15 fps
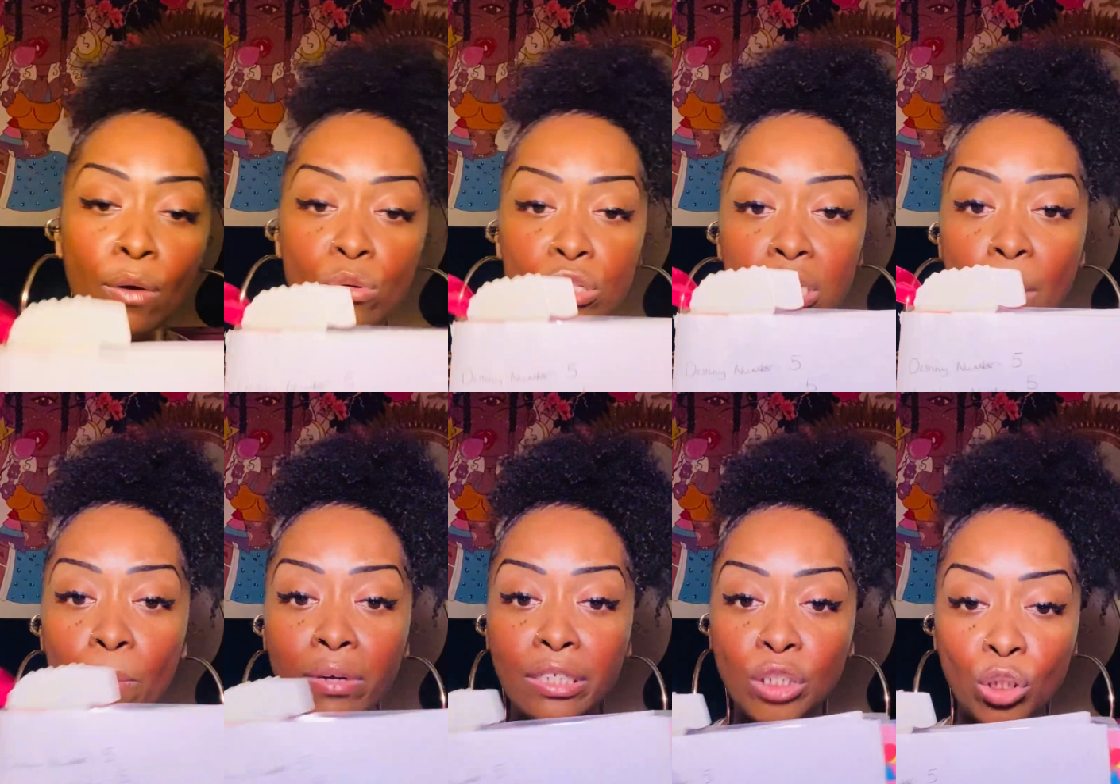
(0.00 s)
Or
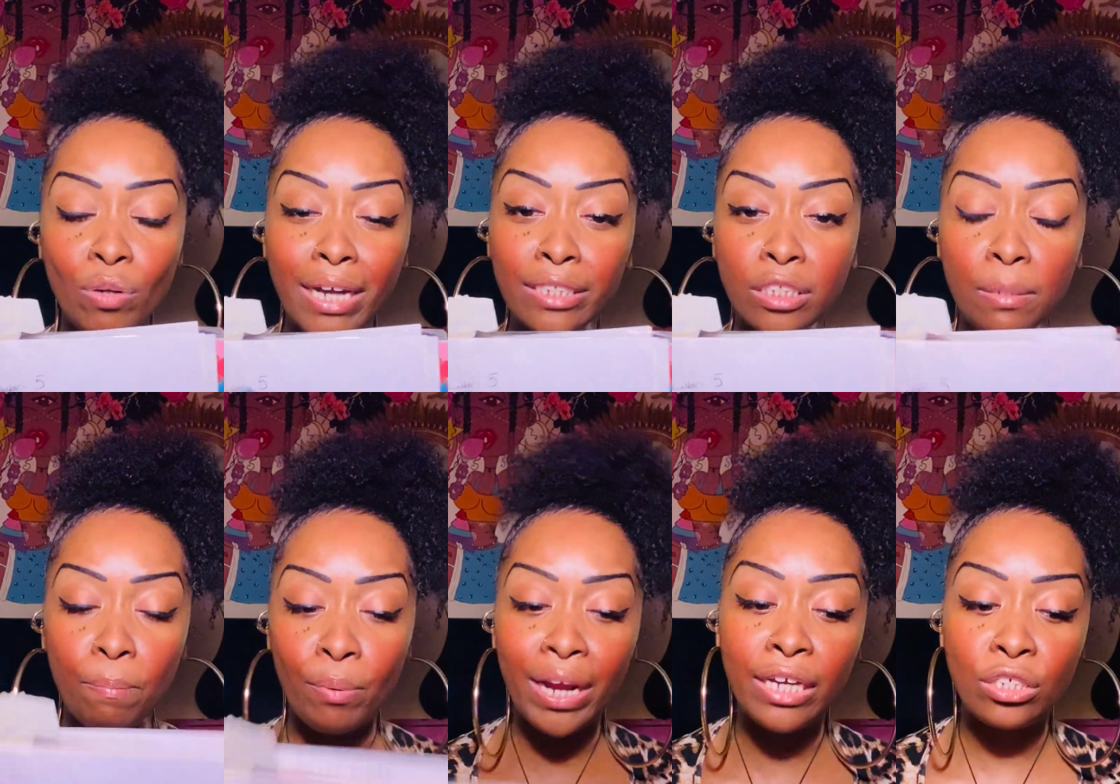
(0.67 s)
someone is trying to
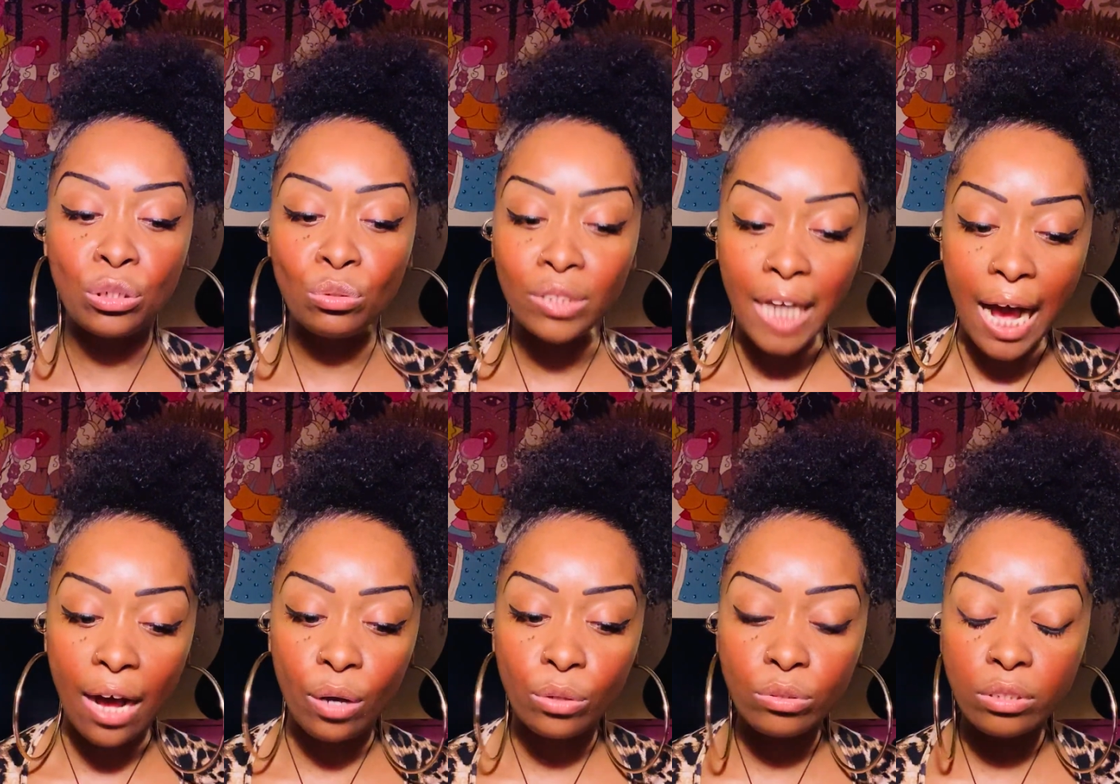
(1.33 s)
break you
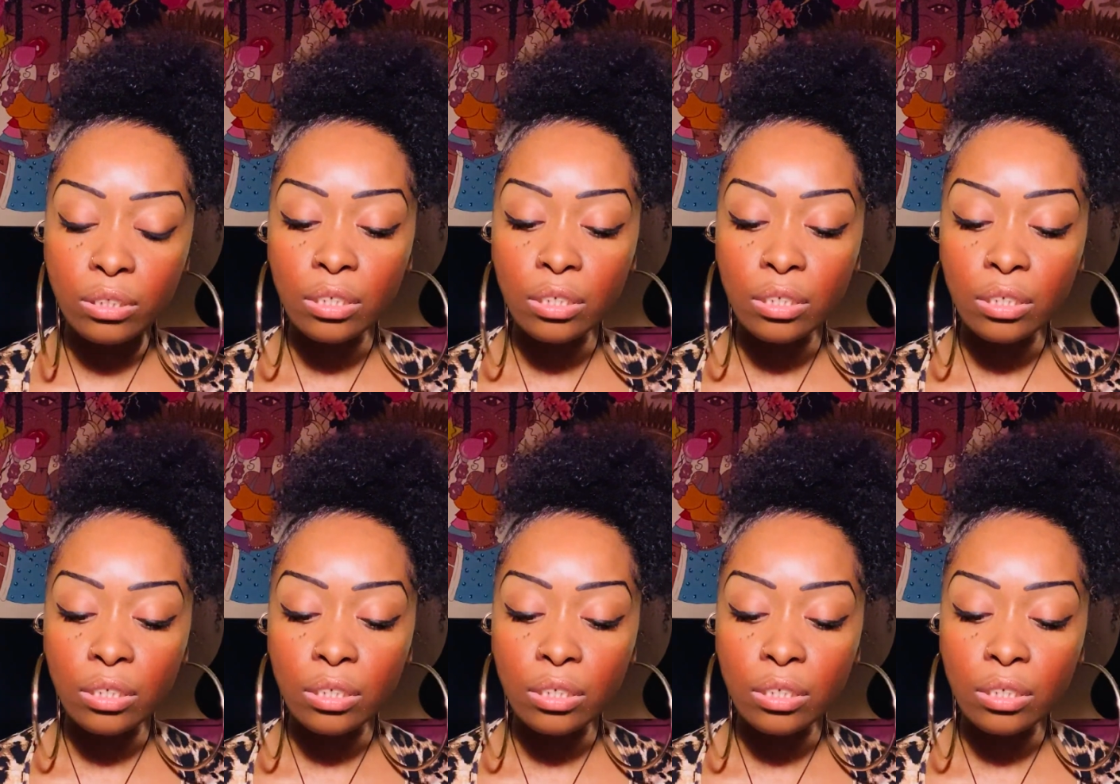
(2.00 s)
down